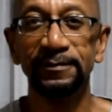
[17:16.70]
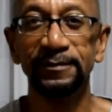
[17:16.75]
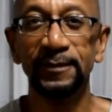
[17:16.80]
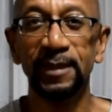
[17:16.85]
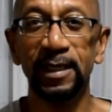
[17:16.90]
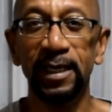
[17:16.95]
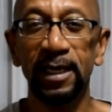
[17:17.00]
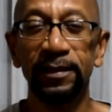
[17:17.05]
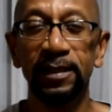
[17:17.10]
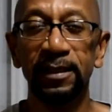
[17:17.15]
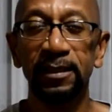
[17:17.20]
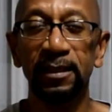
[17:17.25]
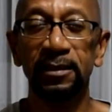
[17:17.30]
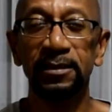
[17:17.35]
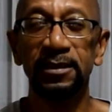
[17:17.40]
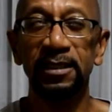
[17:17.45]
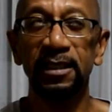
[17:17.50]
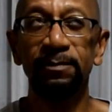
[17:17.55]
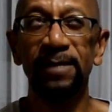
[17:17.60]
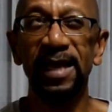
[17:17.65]
And I think that
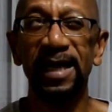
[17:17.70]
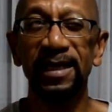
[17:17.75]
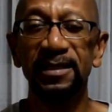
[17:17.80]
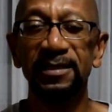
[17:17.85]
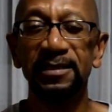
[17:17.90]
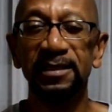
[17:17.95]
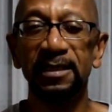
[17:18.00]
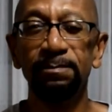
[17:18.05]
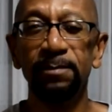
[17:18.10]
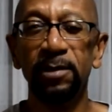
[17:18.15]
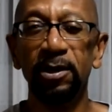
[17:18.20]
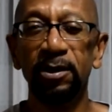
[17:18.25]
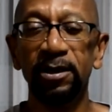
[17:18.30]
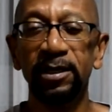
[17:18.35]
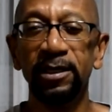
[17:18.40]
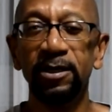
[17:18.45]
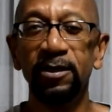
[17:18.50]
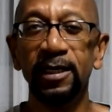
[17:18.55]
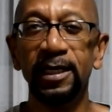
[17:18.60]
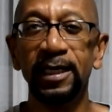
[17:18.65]
Citibank is an American
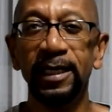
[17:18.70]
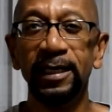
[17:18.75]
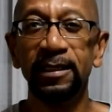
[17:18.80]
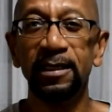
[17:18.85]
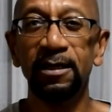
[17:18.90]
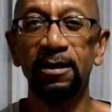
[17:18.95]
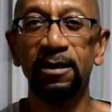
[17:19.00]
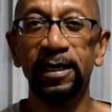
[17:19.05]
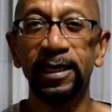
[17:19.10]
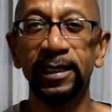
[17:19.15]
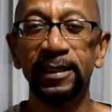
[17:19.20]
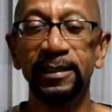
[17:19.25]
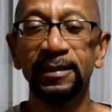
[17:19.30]
airline card.